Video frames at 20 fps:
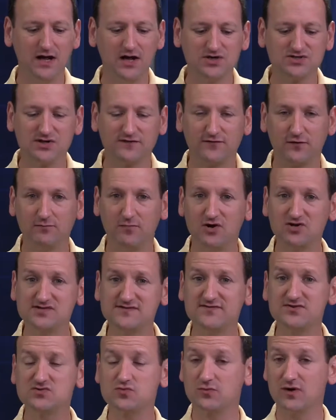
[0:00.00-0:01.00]
So for most
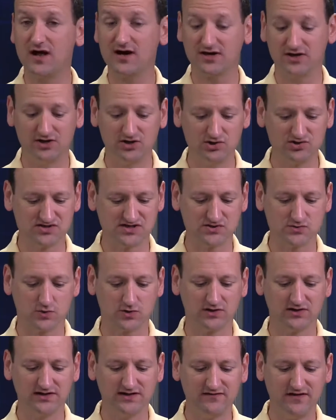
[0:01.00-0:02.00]
of us, we're not going to use this. We're
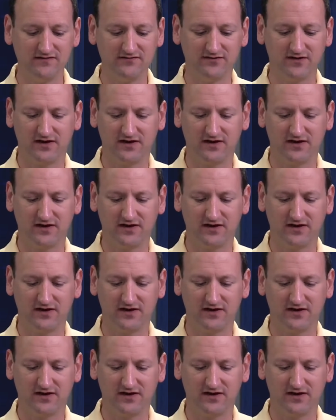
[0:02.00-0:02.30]
going to leave that